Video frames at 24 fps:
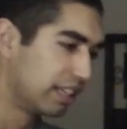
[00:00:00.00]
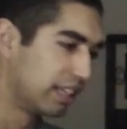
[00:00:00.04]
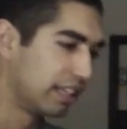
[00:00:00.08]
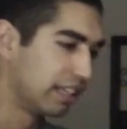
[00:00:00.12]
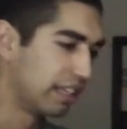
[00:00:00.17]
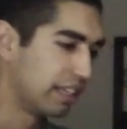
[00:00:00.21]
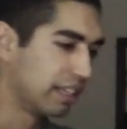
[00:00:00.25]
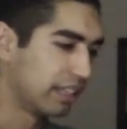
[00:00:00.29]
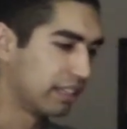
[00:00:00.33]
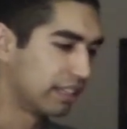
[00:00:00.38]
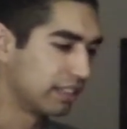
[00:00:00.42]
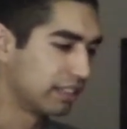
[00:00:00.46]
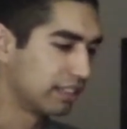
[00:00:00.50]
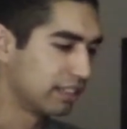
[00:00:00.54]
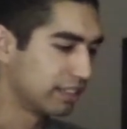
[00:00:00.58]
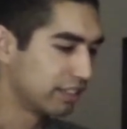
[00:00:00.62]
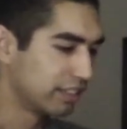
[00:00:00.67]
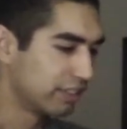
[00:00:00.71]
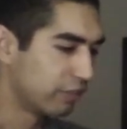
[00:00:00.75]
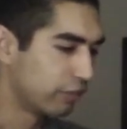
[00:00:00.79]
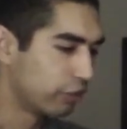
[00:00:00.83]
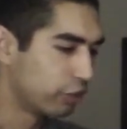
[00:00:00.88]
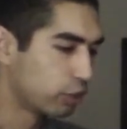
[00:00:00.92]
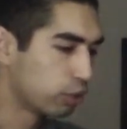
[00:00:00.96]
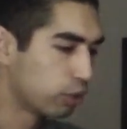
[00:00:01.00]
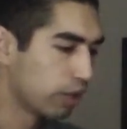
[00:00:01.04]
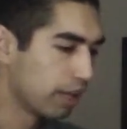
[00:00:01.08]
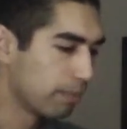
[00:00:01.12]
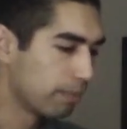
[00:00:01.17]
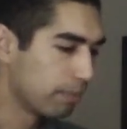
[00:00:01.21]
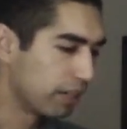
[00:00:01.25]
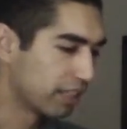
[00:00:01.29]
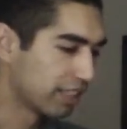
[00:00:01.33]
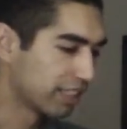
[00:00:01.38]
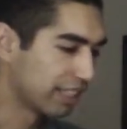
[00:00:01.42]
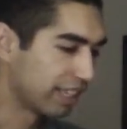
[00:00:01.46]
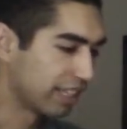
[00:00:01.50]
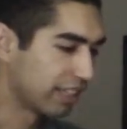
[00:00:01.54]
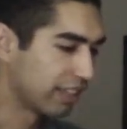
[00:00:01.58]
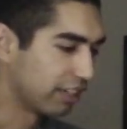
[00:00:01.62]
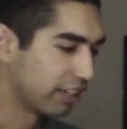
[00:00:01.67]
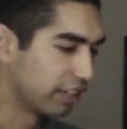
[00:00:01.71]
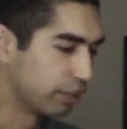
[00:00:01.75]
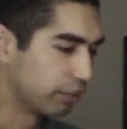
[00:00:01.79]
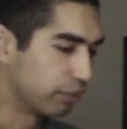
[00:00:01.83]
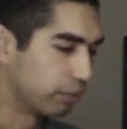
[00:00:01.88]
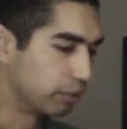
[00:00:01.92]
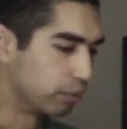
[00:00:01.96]
And for 20 bucks, I
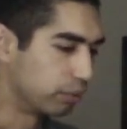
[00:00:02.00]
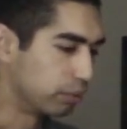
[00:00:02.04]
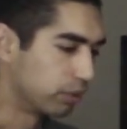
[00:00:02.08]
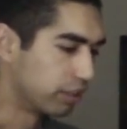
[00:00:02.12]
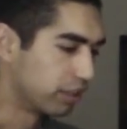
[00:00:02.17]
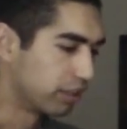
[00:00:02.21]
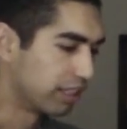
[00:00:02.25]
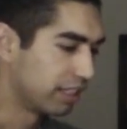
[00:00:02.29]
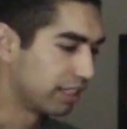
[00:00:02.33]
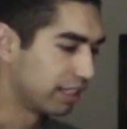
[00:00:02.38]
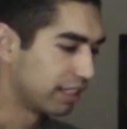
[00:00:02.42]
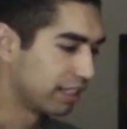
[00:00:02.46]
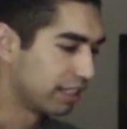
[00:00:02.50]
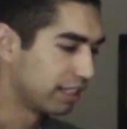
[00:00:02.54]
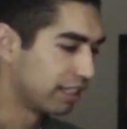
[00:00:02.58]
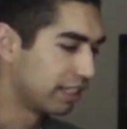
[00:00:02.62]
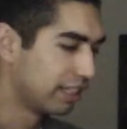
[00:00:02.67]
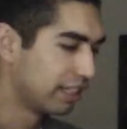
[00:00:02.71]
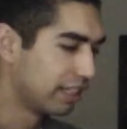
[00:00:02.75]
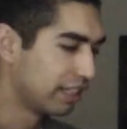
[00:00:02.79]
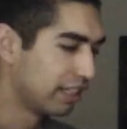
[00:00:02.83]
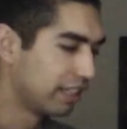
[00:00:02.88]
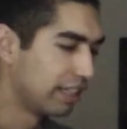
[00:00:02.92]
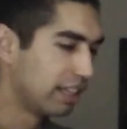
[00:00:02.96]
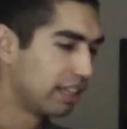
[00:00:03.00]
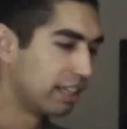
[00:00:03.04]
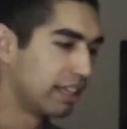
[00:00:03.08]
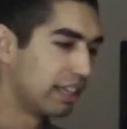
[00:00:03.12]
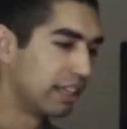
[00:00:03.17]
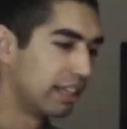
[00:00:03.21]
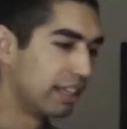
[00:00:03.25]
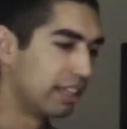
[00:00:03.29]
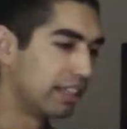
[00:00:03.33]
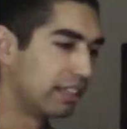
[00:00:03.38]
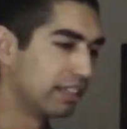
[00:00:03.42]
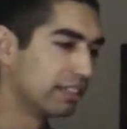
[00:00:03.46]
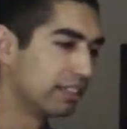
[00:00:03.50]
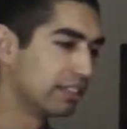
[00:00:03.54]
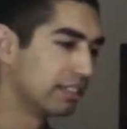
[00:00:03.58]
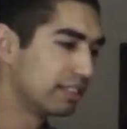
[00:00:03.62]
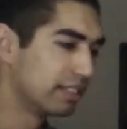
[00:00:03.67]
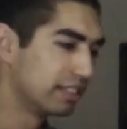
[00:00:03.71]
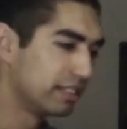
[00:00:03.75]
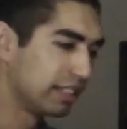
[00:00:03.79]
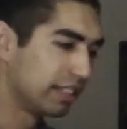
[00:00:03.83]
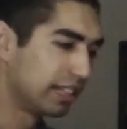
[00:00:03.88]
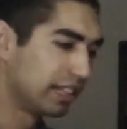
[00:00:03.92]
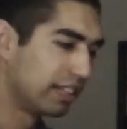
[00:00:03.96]
thought it was worth it. And
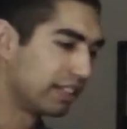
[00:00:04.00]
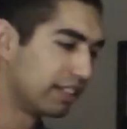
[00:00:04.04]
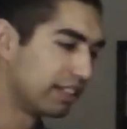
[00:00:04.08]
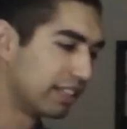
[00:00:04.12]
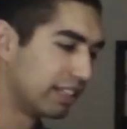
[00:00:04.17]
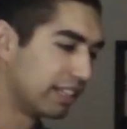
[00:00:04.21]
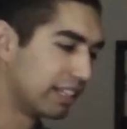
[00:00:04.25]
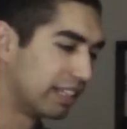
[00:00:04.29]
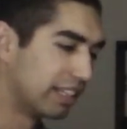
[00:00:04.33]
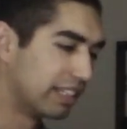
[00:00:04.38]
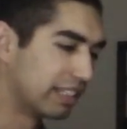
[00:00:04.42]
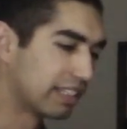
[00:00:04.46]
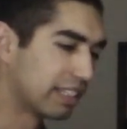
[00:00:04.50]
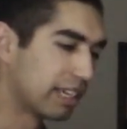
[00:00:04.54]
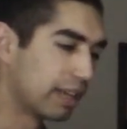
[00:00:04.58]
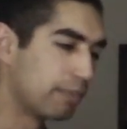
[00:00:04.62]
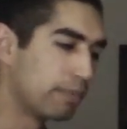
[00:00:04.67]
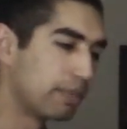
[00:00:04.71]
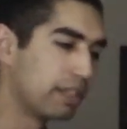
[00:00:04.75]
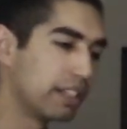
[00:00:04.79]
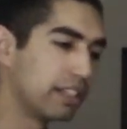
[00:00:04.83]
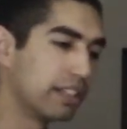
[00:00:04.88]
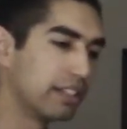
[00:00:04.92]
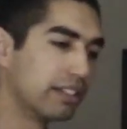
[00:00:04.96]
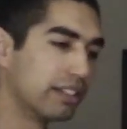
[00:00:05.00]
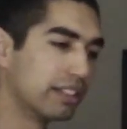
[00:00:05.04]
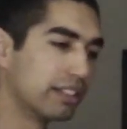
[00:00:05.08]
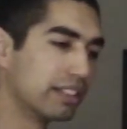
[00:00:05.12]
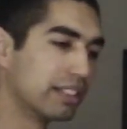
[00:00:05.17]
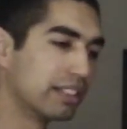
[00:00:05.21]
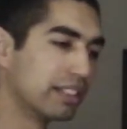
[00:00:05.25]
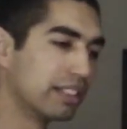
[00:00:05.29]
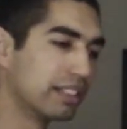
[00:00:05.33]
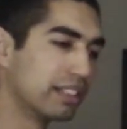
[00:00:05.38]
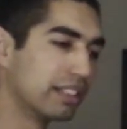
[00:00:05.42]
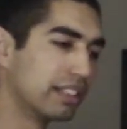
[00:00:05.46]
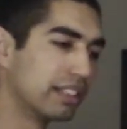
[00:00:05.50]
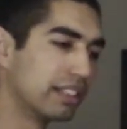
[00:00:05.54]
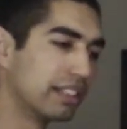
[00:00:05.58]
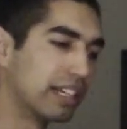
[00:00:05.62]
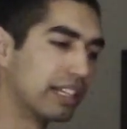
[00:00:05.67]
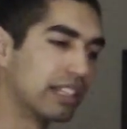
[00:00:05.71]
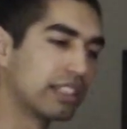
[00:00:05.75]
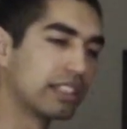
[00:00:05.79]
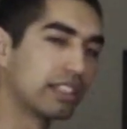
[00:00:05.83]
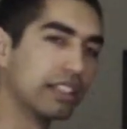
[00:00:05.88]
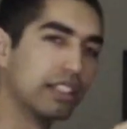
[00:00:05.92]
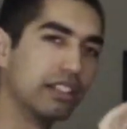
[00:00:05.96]
yeah, it's going to be a
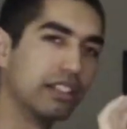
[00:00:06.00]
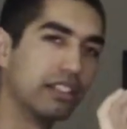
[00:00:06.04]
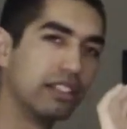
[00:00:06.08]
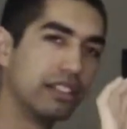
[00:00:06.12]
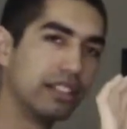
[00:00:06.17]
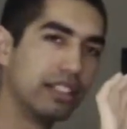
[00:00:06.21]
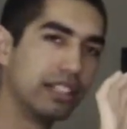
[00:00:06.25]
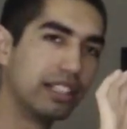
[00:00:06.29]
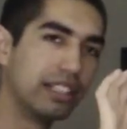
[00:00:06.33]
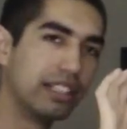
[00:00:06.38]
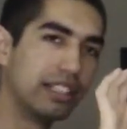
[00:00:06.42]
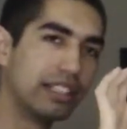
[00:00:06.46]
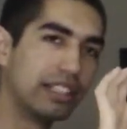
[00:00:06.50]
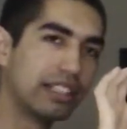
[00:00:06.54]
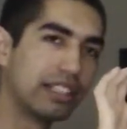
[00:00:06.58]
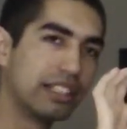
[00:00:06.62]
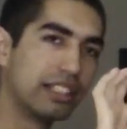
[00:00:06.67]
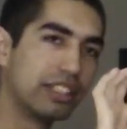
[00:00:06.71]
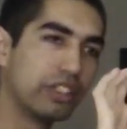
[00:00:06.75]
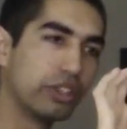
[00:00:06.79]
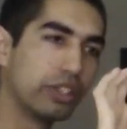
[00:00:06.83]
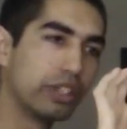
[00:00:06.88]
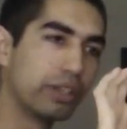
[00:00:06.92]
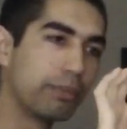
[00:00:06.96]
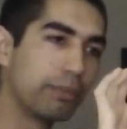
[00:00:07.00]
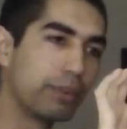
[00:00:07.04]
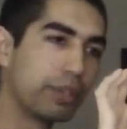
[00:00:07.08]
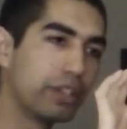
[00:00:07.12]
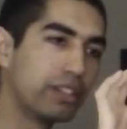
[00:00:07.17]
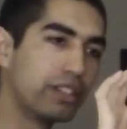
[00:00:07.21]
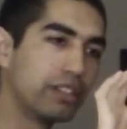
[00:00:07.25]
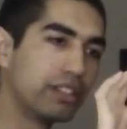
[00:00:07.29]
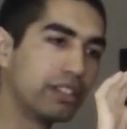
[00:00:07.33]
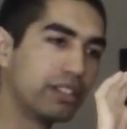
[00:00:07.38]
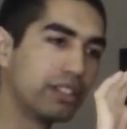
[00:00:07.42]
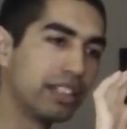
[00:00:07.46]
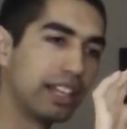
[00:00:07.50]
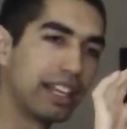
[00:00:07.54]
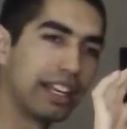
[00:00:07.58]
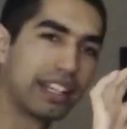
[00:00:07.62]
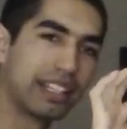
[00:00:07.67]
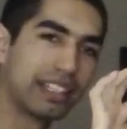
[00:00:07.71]
nice little addition to a computer. Like